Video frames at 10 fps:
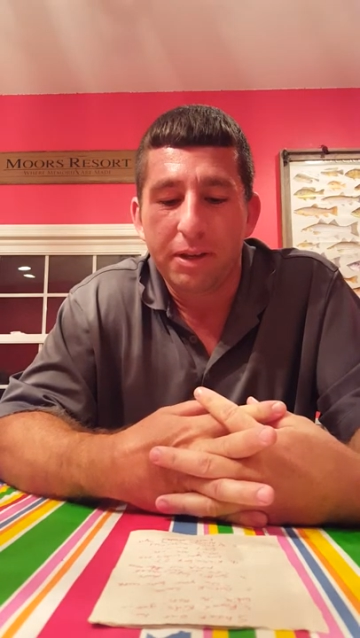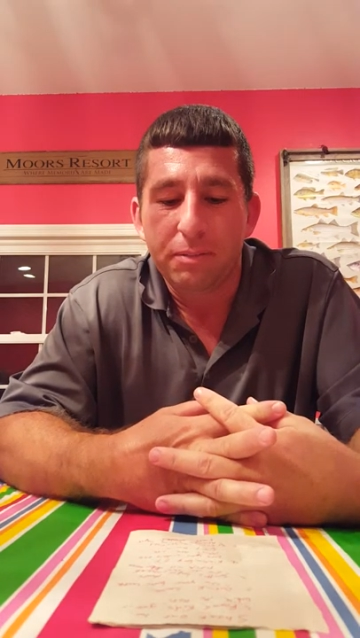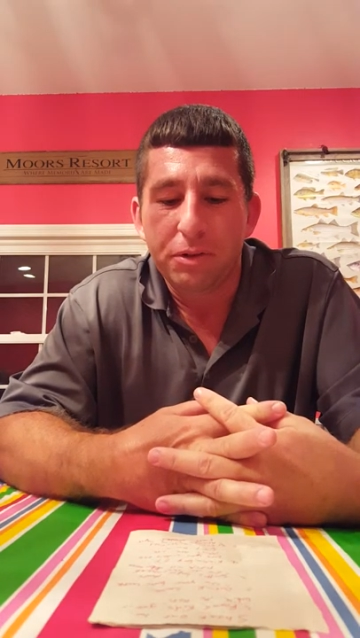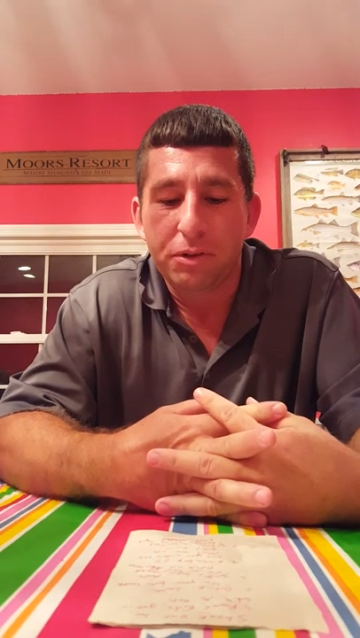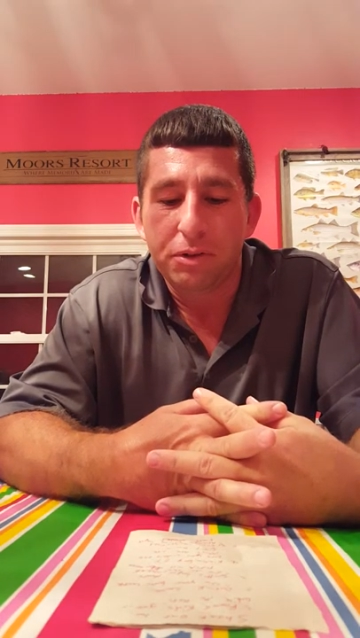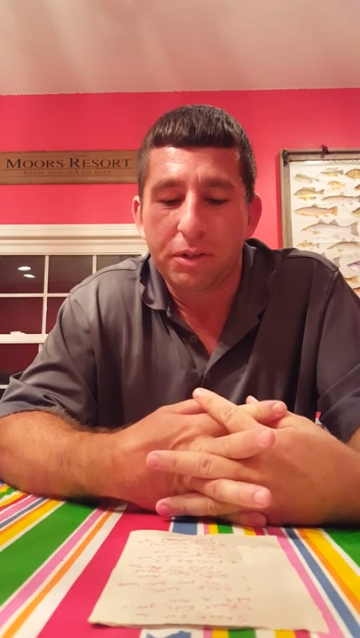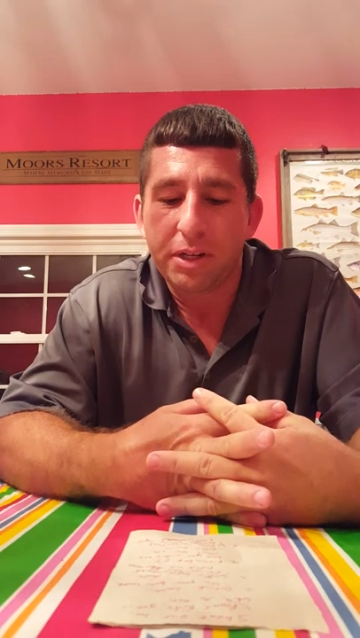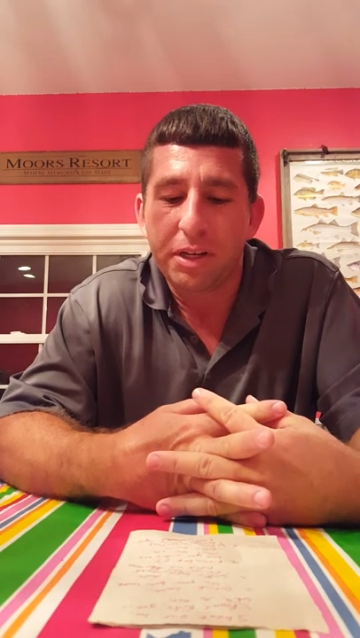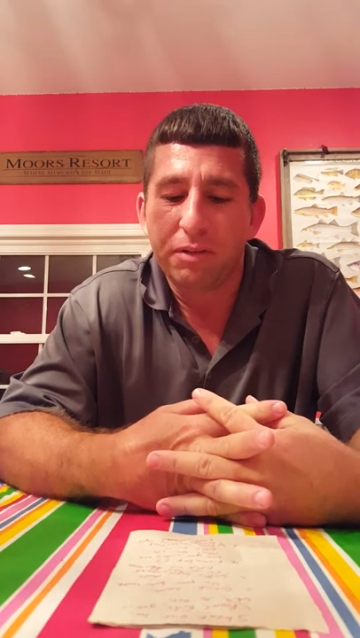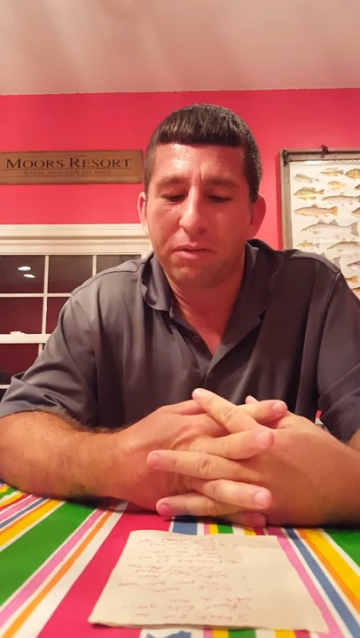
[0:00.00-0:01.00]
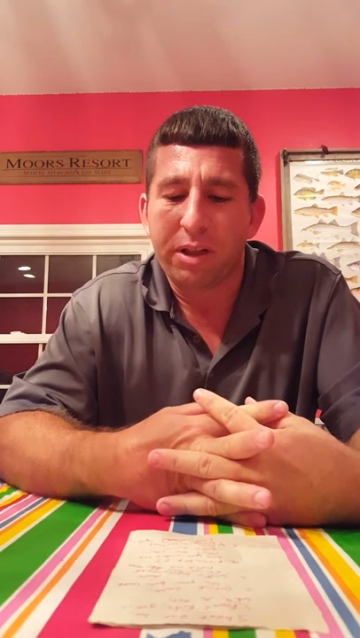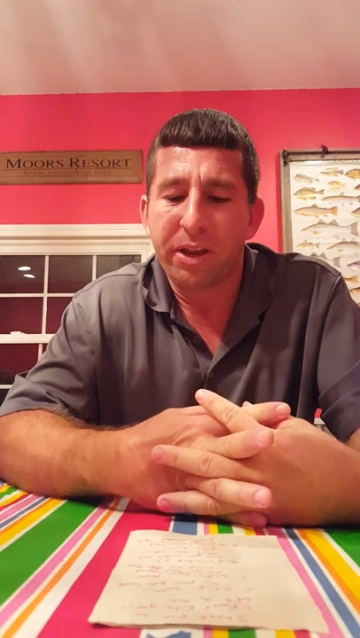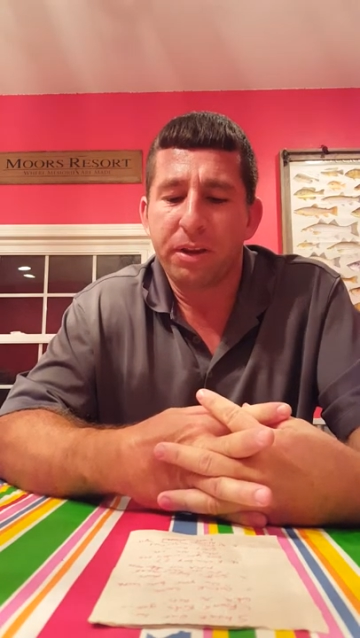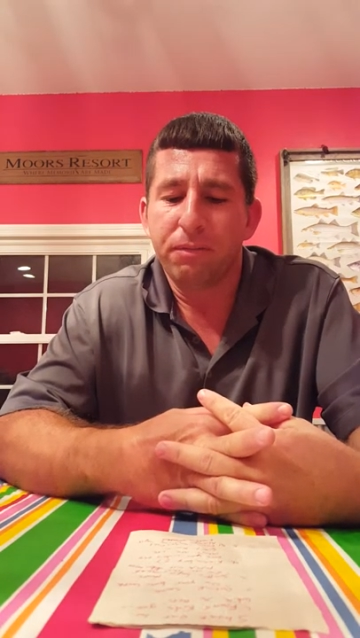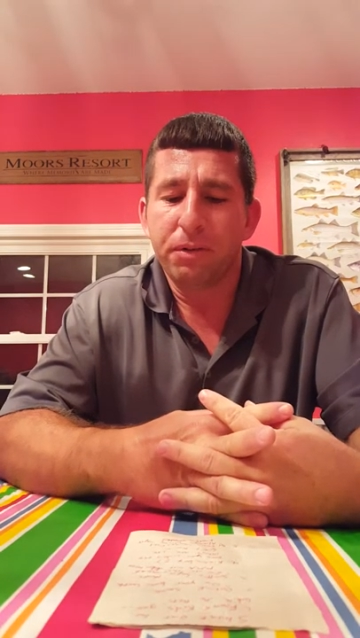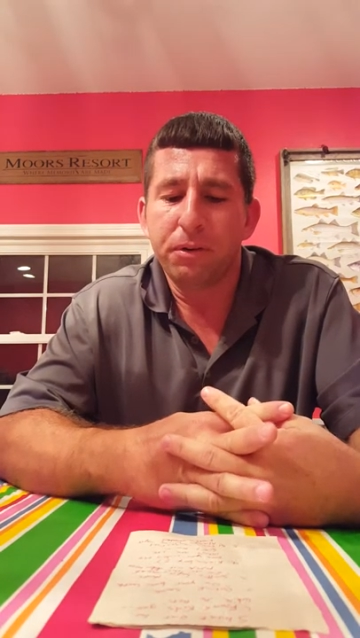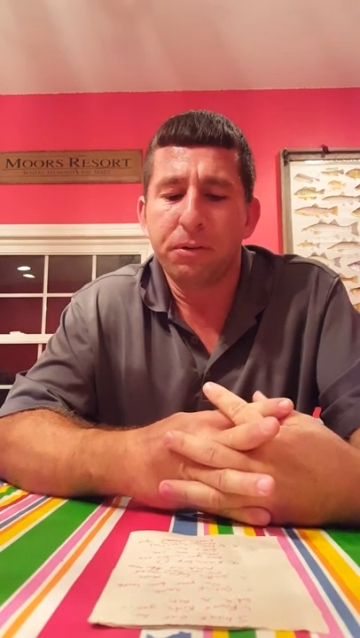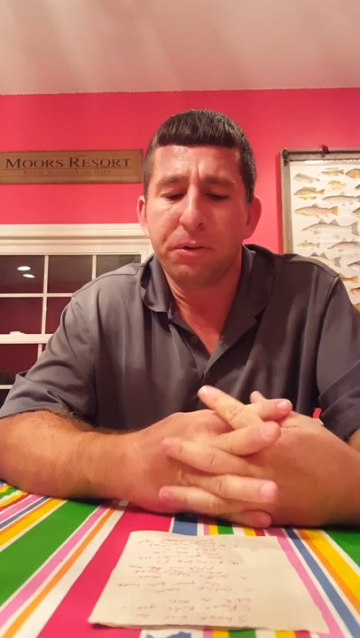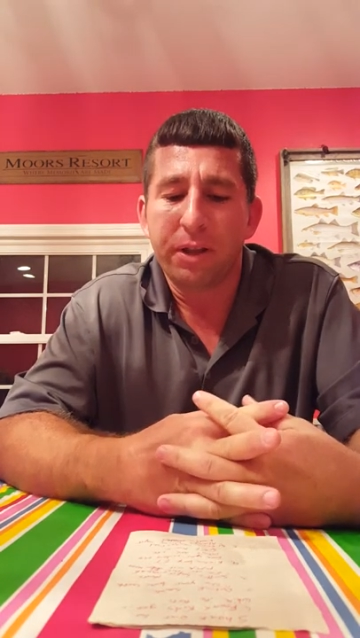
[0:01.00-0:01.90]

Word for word: Mr. Steve Langfield,